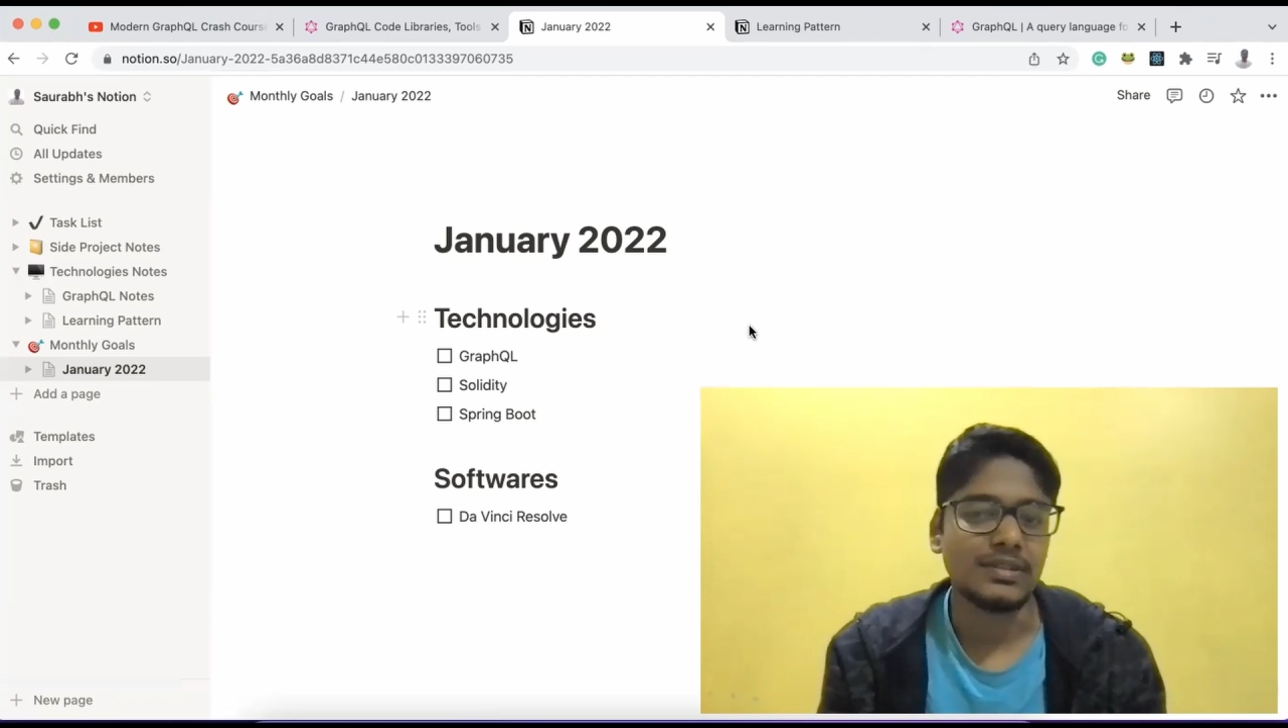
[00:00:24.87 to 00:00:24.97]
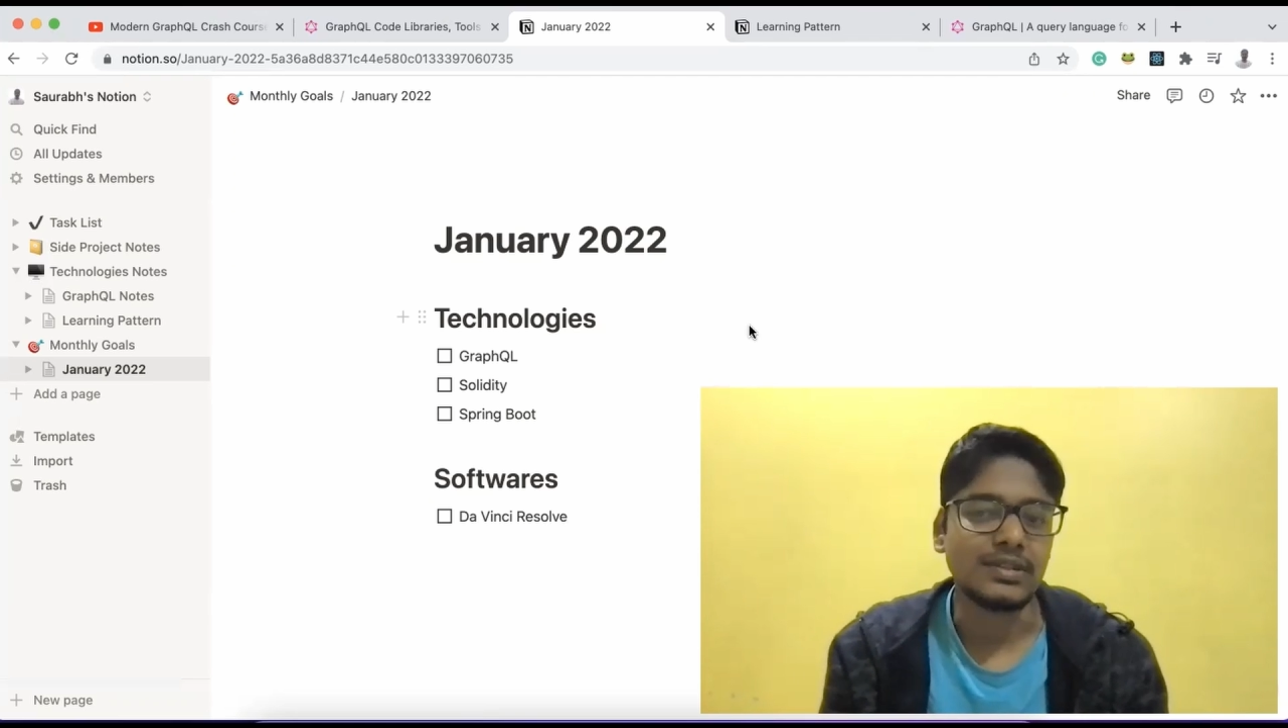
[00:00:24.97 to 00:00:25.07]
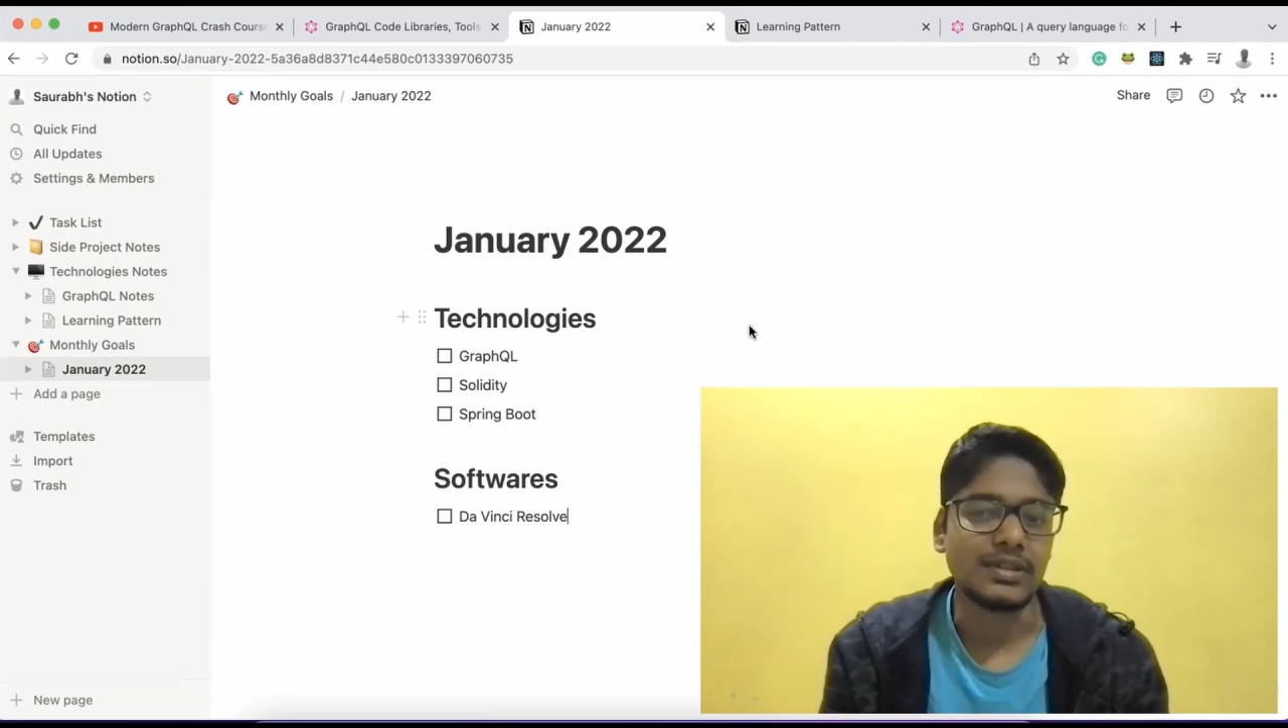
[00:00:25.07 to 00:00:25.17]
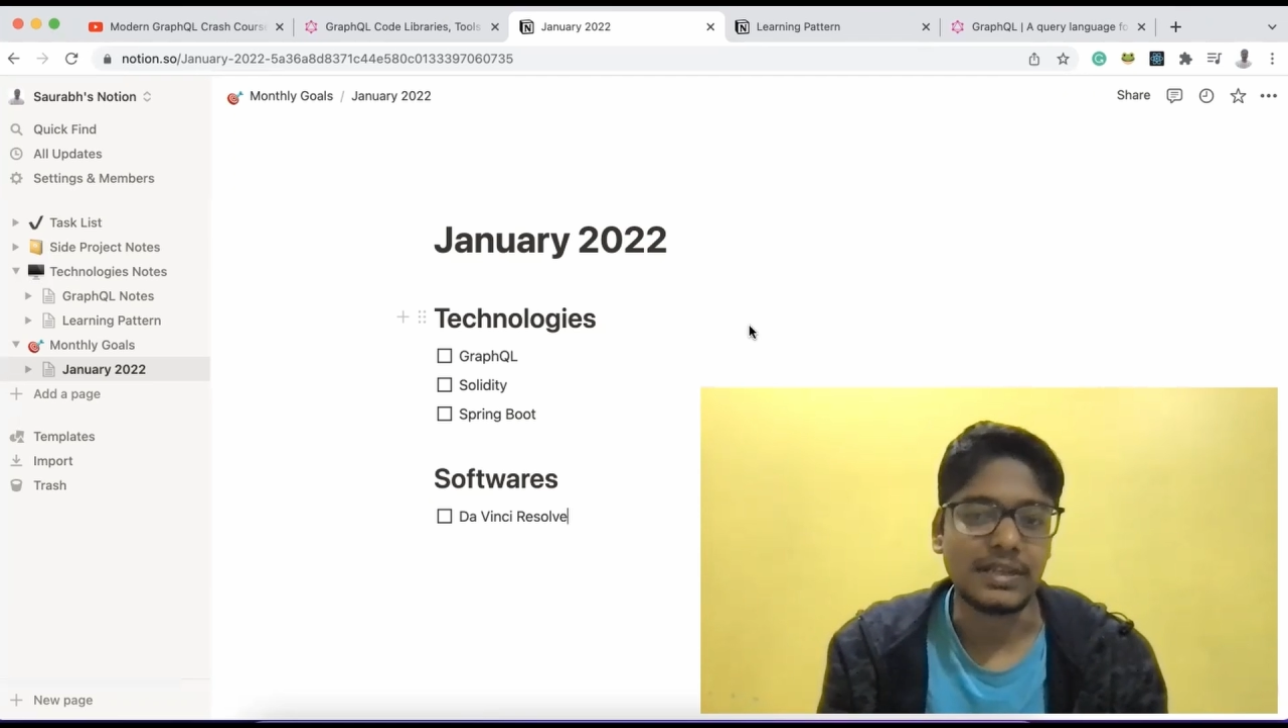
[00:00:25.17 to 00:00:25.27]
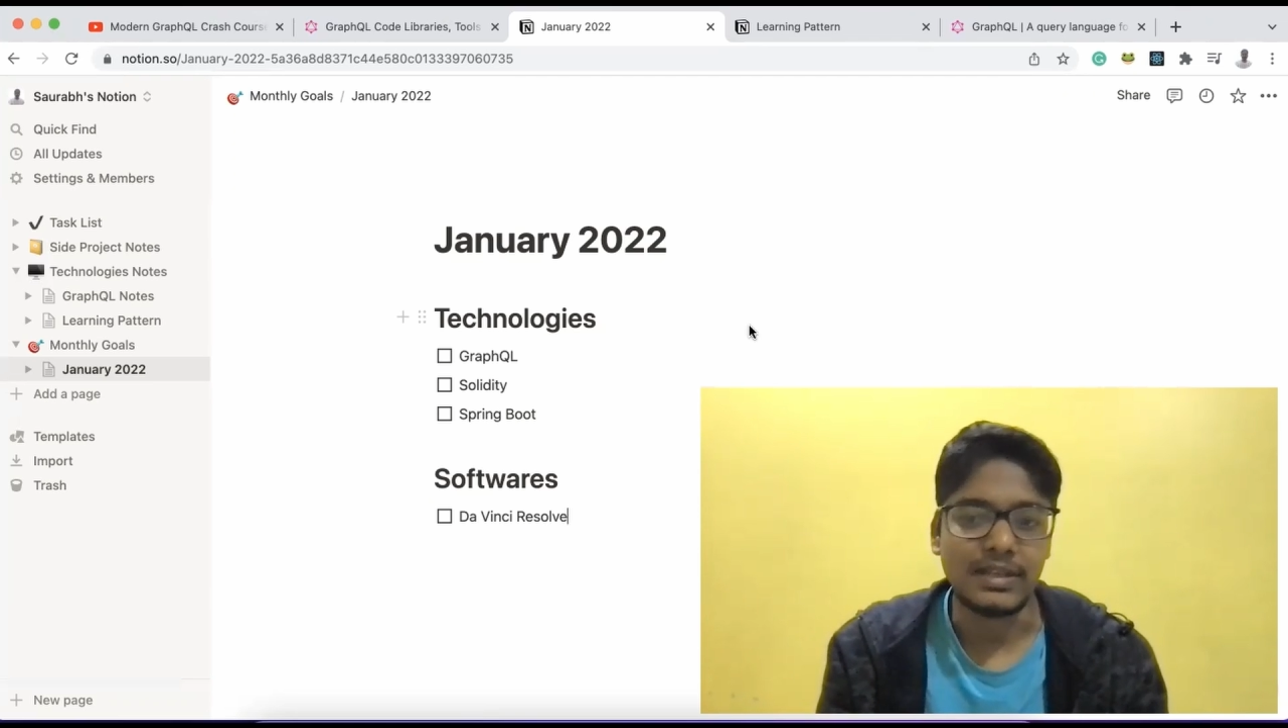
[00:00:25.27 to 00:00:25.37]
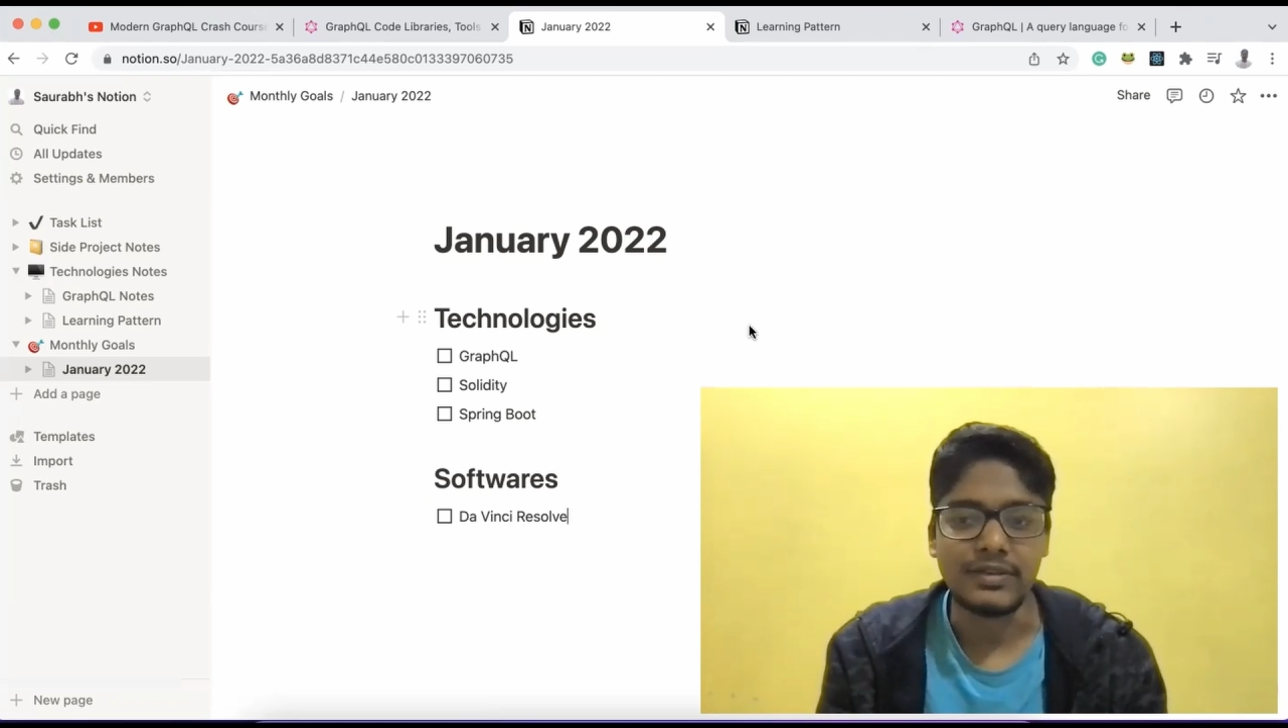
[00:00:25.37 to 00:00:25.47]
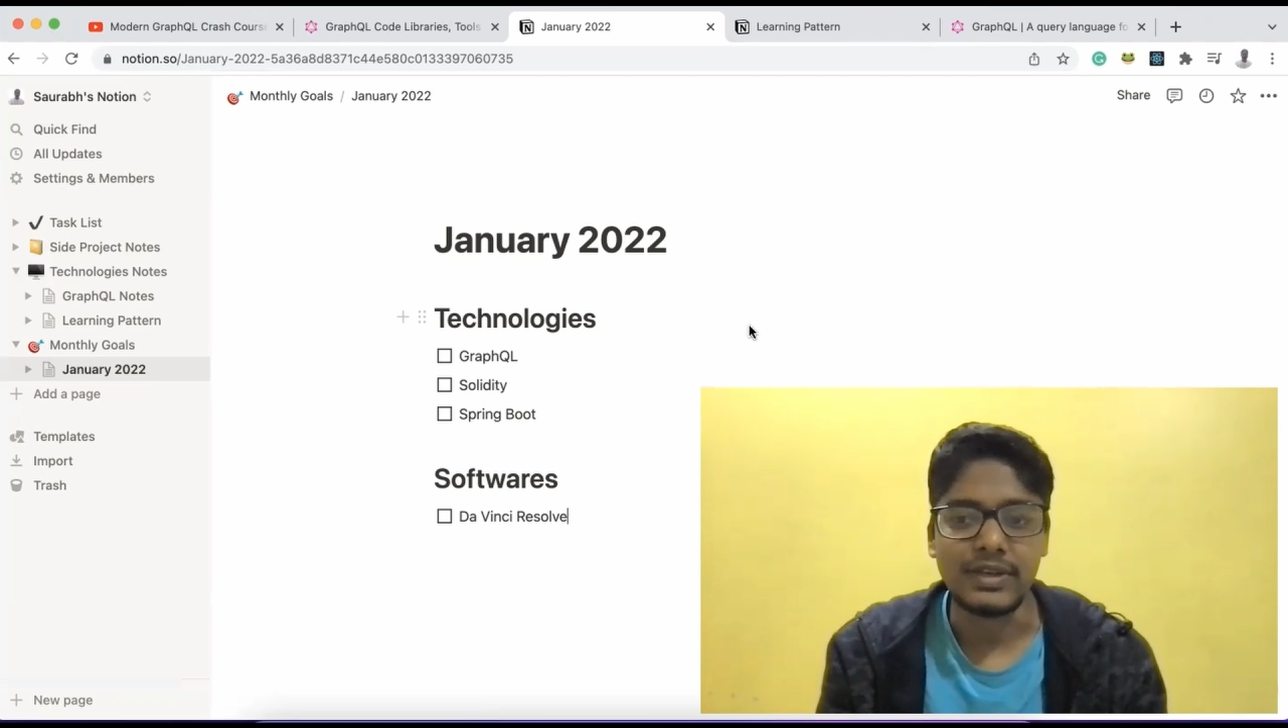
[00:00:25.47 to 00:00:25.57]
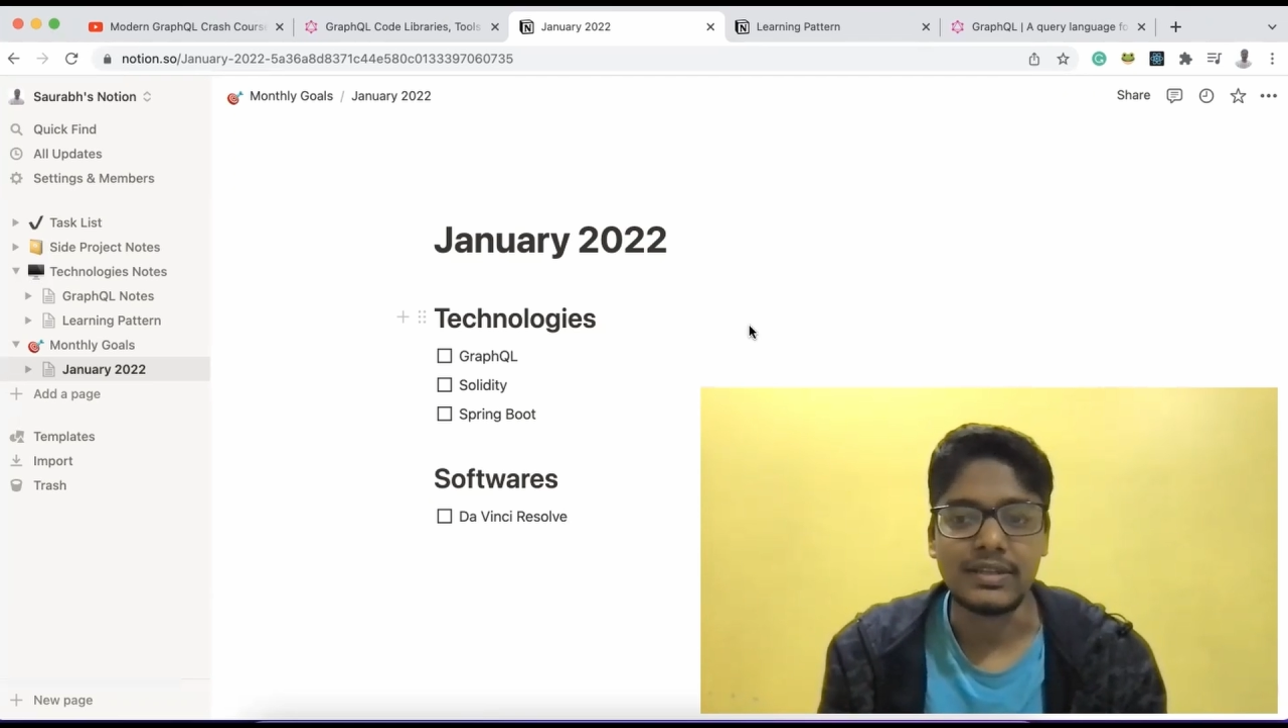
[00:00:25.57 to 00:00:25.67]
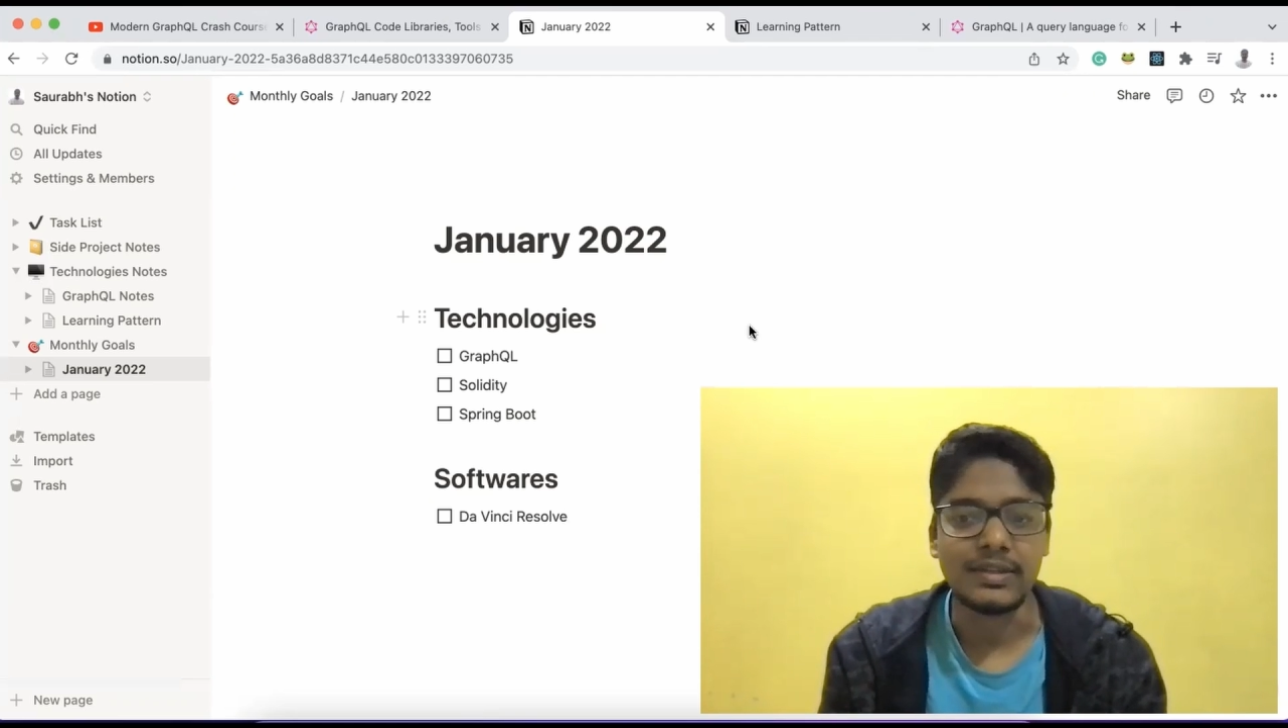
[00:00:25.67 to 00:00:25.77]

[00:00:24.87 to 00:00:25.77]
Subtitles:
really well in